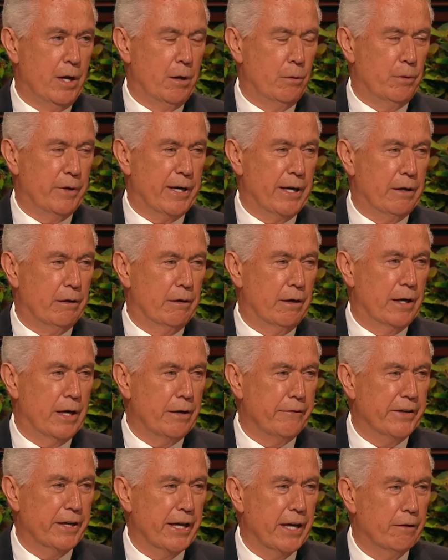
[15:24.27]
what our
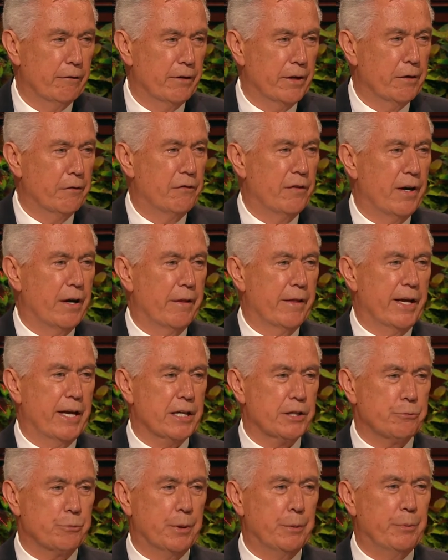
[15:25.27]
loving Heavenly Father
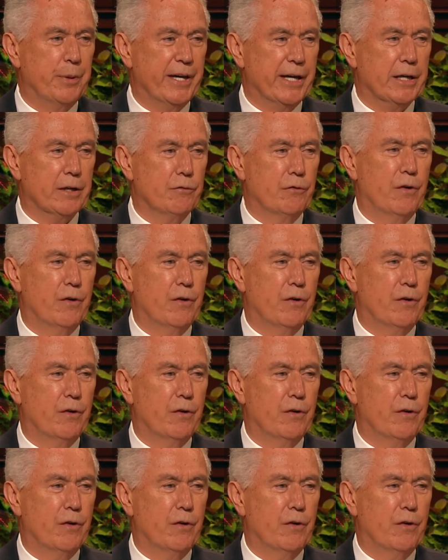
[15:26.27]
has prepared